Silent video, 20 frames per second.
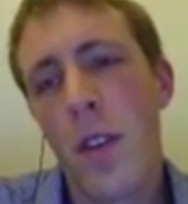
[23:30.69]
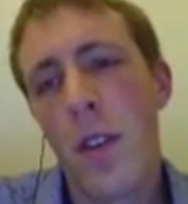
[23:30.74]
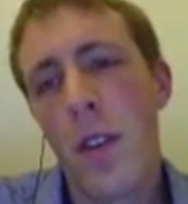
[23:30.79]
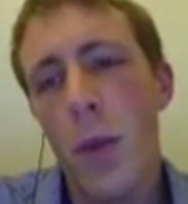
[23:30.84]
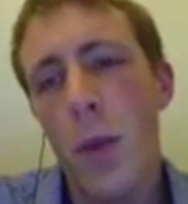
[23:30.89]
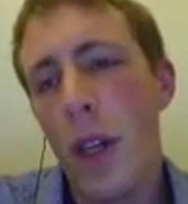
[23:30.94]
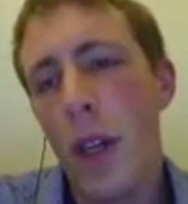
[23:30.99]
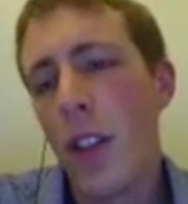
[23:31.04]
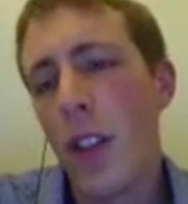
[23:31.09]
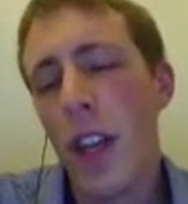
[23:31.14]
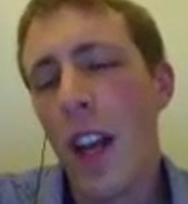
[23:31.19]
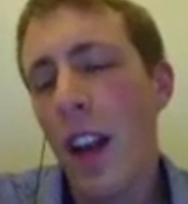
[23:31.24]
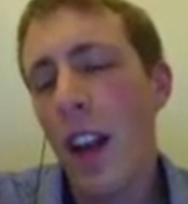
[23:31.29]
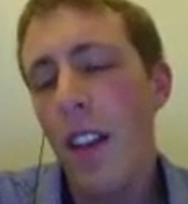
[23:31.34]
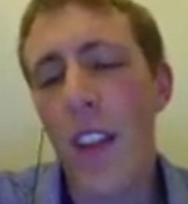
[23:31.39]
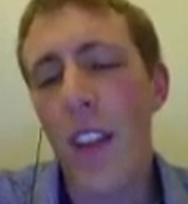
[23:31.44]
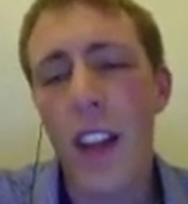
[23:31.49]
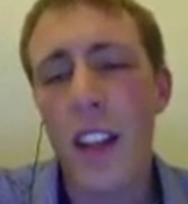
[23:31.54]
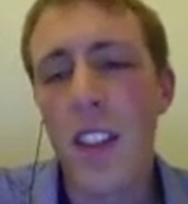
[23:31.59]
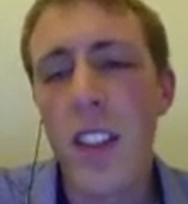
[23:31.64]
but I
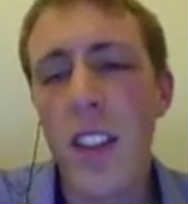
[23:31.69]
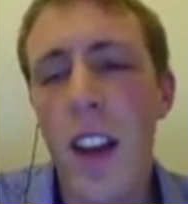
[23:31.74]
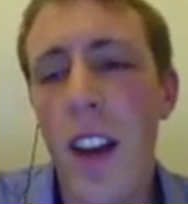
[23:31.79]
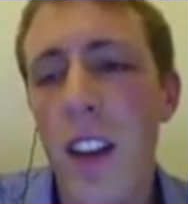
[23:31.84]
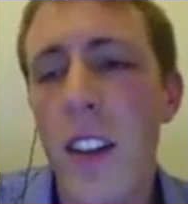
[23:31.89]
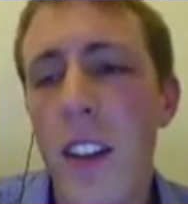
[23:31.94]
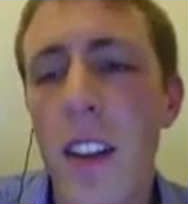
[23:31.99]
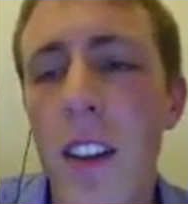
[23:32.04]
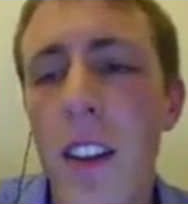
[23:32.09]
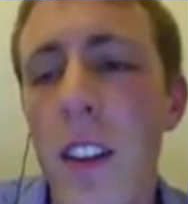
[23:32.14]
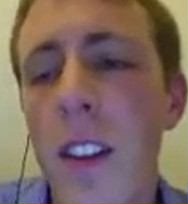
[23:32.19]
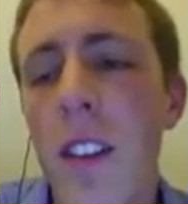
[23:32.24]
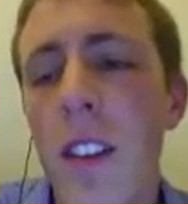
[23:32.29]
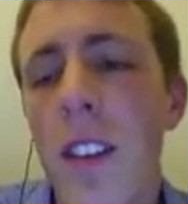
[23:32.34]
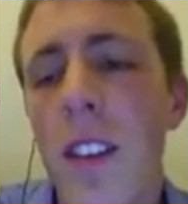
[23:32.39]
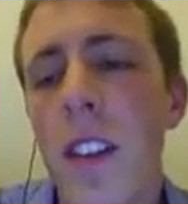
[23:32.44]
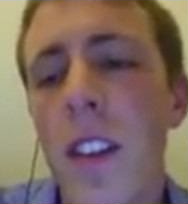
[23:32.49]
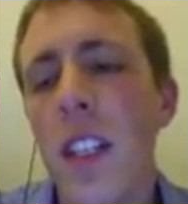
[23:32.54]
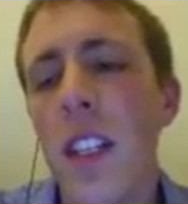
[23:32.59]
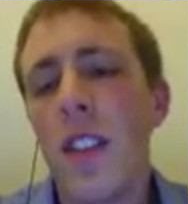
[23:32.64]
think it's kind of
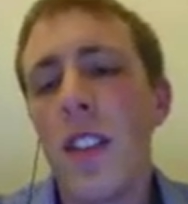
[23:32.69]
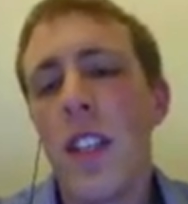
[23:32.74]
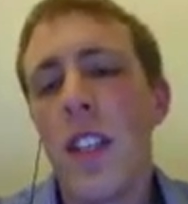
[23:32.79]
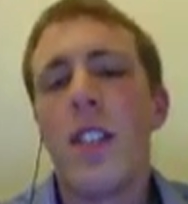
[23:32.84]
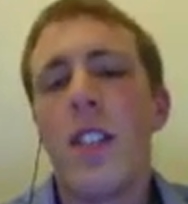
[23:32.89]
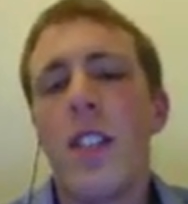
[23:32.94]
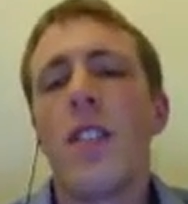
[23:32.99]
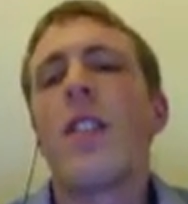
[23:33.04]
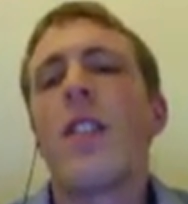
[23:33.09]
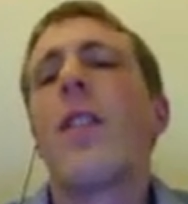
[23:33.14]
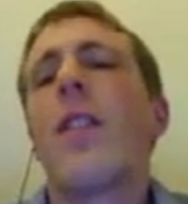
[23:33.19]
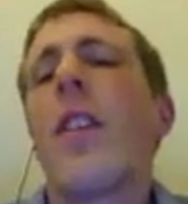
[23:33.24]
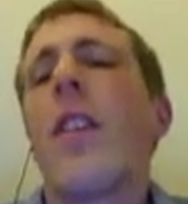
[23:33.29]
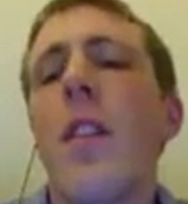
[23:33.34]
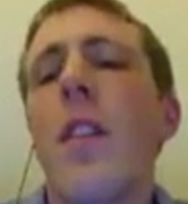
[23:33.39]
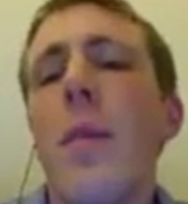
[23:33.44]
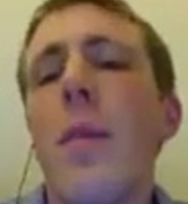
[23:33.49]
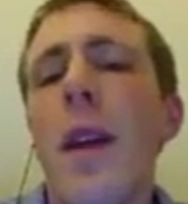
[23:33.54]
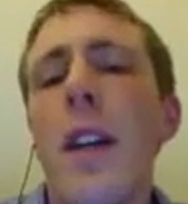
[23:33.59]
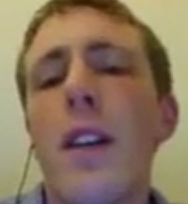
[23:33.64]
it's
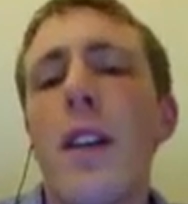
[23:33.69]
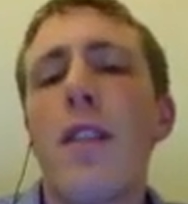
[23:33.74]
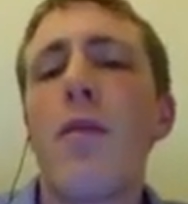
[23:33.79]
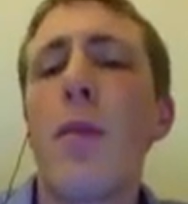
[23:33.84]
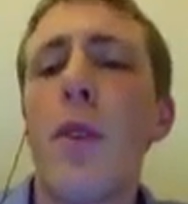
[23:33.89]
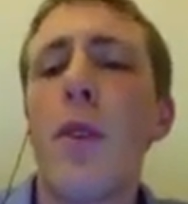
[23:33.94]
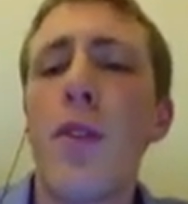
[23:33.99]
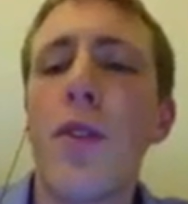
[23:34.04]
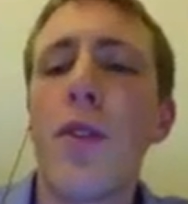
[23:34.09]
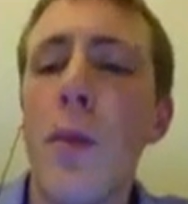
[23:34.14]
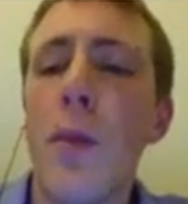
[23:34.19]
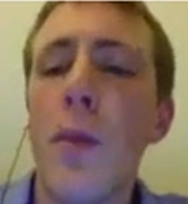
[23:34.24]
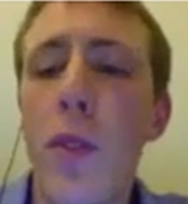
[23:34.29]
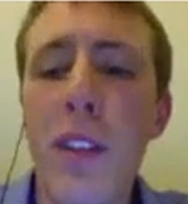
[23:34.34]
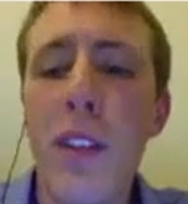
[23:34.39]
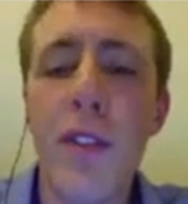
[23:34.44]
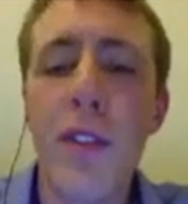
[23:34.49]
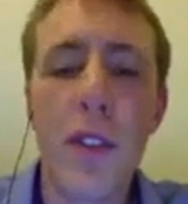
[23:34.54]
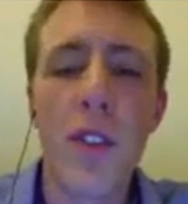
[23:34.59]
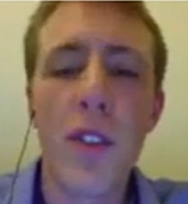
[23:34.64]
a matter of personal
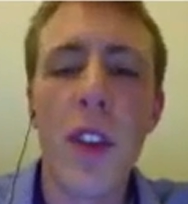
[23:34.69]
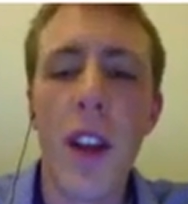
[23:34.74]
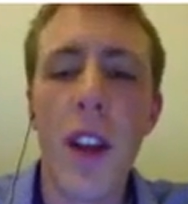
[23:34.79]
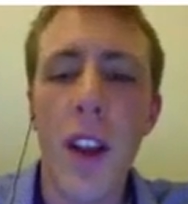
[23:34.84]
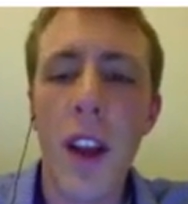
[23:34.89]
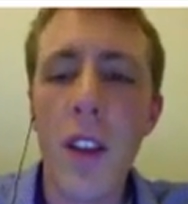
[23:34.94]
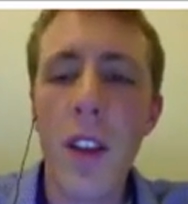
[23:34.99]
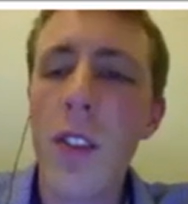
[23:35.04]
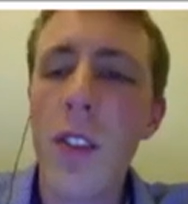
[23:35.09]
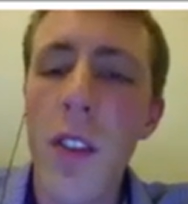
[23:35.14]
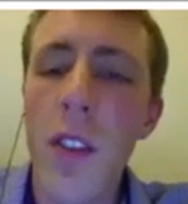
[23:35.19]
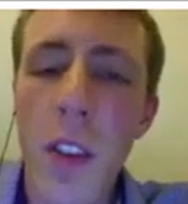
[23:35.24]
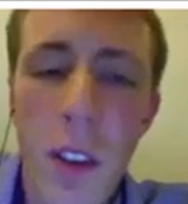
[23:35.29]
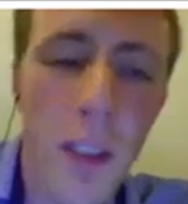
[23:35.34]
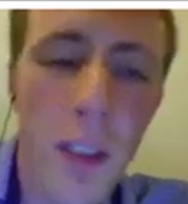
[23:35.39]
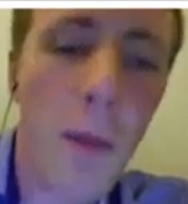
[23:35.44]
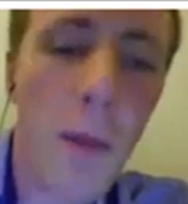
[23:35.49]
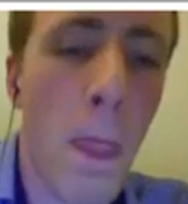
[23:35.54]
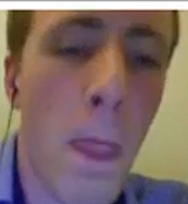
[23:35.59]
preference, I guess.